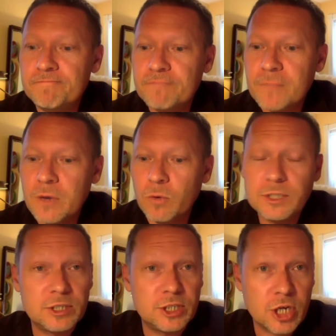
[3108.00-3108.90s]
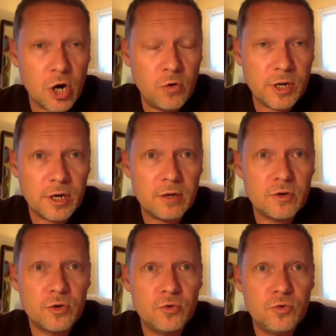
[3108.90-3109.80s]
was Dakota,
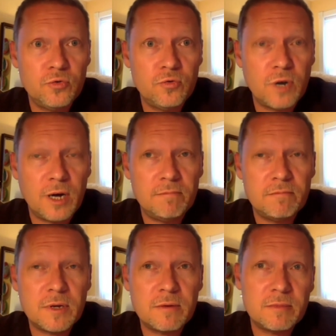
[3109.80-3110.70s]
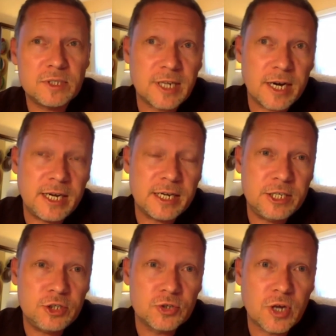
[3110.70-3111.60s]
who studied at
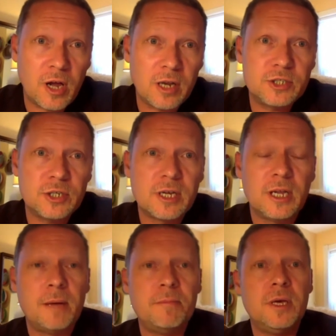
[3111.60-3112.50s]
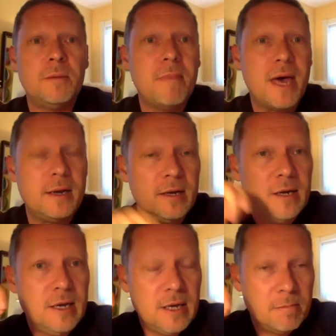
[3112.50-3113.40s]
Teachers College in Columbia, met
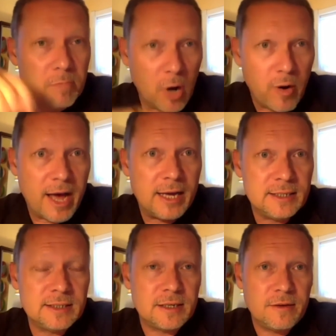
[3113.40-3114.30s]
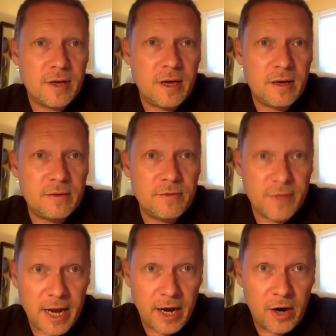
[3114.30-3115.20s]
Boas
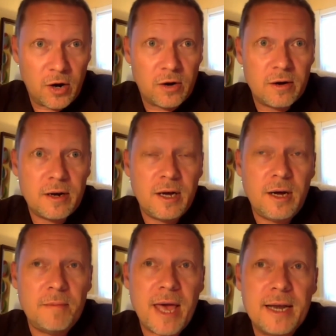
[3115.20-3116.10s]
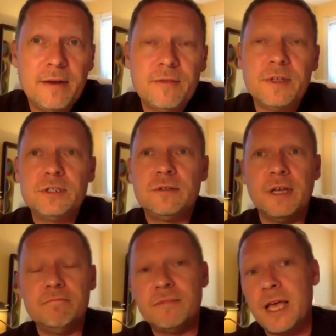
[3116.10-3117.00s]
there, and
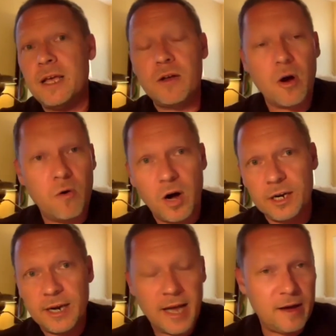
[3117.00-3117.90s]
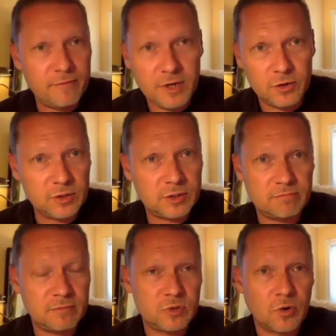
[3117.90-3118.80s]
then they go on and have years
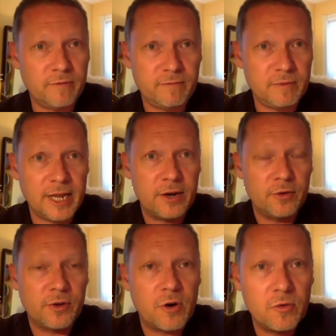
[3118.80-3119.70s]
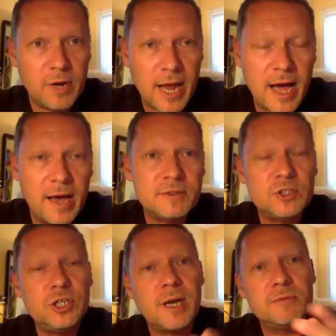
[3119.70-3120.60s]
sort of later their own lives, and
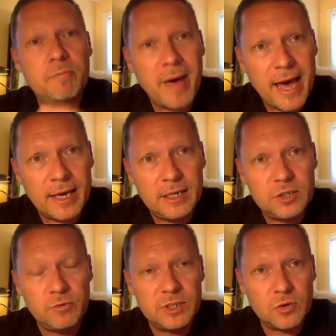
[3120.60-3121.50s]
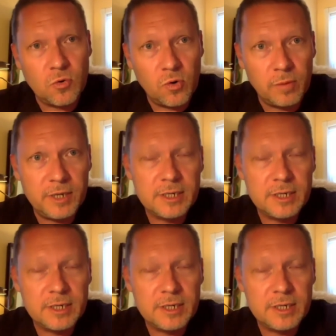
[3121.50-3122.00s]
she comes back into his orbit